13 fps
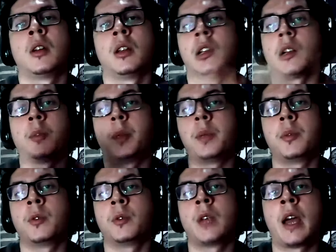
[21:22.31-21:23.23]
A lot of
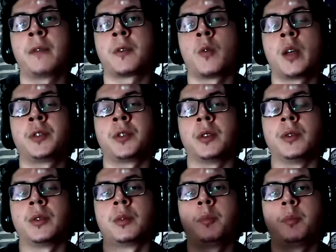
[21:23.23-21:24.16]
people would have
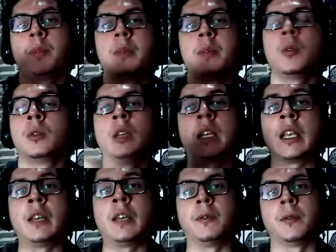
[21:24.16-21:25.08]
questions. People would
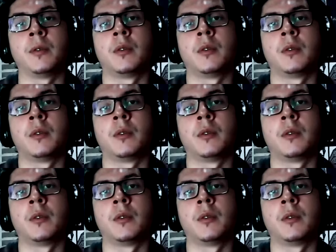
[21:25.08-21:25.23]
leave